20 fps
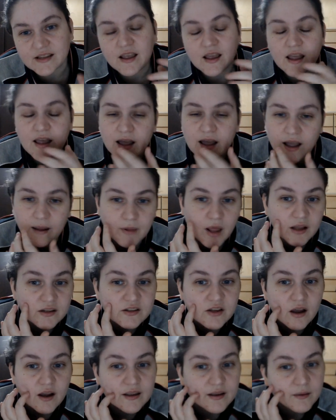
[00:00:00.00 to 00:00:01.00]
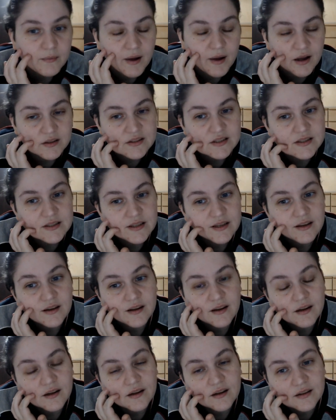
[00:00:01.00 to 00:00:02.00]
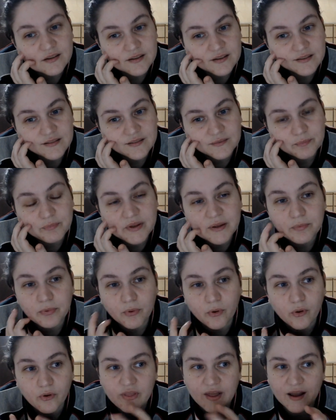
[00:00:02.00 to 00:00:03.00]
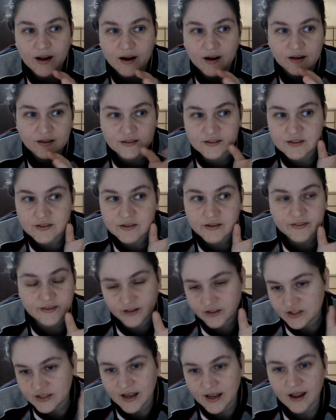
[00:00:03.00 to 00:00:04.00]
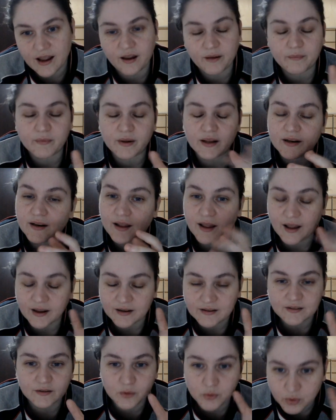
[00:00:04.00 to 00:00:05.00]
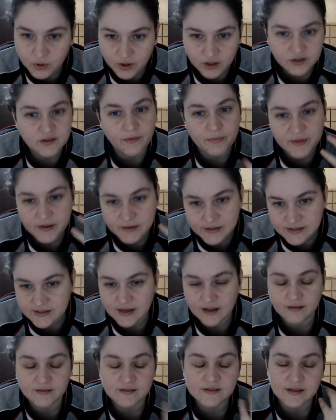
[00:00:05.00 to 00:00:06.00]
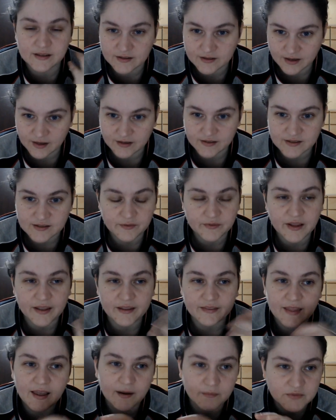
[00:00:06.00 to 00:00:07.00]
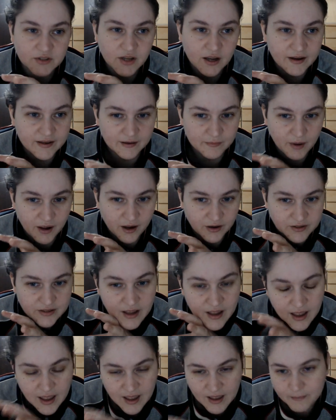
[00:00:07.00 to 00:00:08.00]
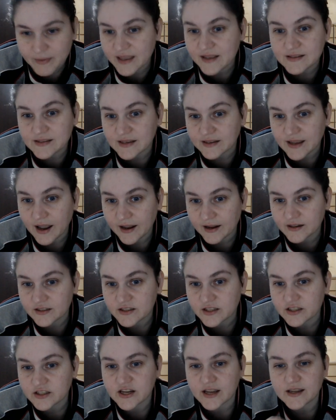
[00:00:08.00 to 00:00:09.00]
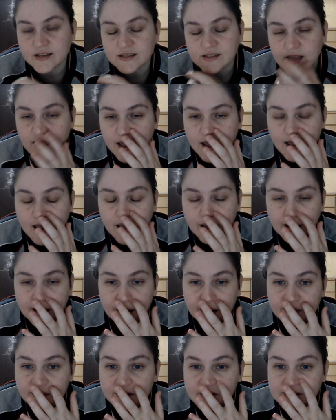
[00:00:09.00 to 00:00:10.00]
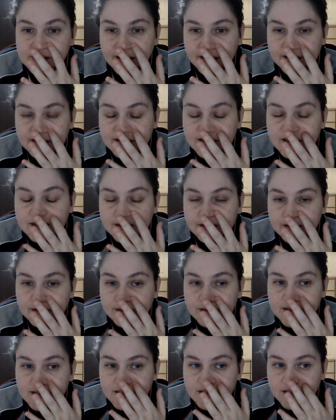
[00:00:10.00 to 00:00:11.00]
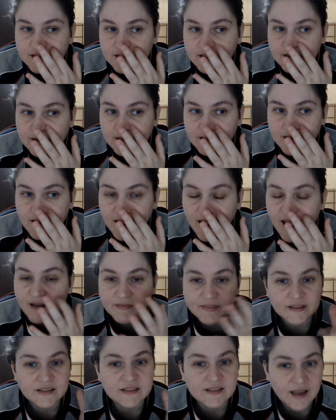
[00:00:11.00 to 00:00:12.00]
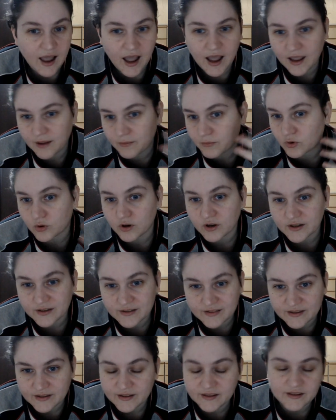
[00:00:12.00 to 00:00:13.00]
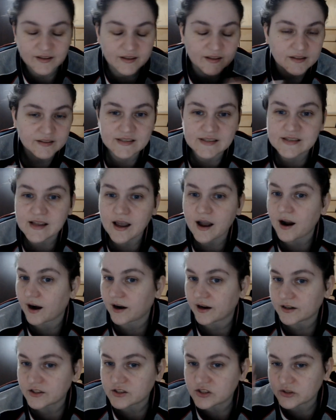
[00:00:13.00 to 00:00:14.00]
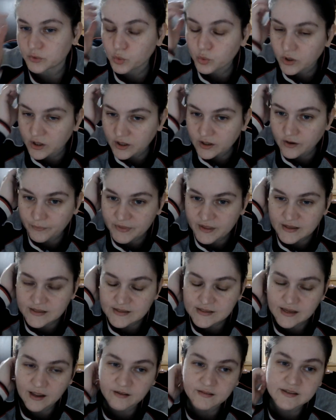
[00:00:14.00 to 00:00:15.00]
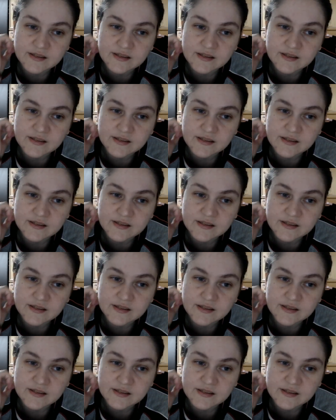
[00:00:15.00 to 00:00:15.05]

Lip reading: I'm not talking about people that took their time and actually worked on themselves and stuff like that. I'm talking about basic INTJs, those that didn't have the time or the desire to work on themselves.